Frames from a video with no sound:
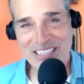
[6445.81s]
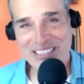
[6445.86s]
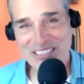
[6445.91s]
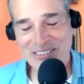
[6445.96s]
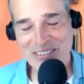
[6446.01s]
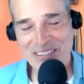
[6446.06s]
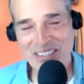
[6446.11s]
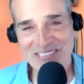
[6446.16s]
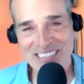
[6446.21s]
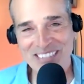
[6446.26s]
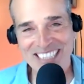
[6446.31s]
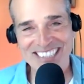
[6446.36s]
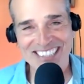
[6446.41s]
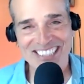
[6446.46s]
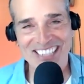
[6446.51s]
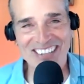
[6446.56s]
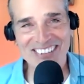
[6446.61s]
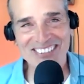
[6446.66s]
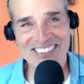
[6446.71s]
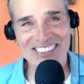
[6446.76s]
extremely
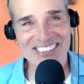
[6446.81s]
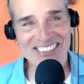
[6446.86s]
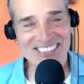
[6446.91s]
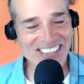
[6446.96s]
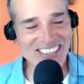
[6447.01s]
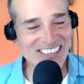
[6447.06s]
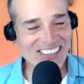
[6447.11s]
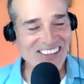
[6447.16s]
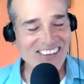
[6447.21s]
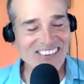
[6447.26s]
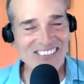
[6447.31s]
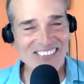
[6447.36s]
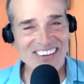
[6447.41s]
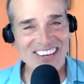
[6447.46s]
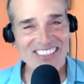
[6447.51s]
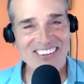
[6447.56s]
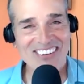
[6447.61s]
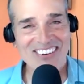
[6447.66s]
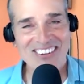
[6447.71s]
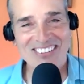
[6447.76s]
generous
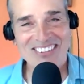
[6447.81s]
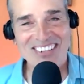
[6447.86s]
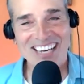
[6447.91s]
with your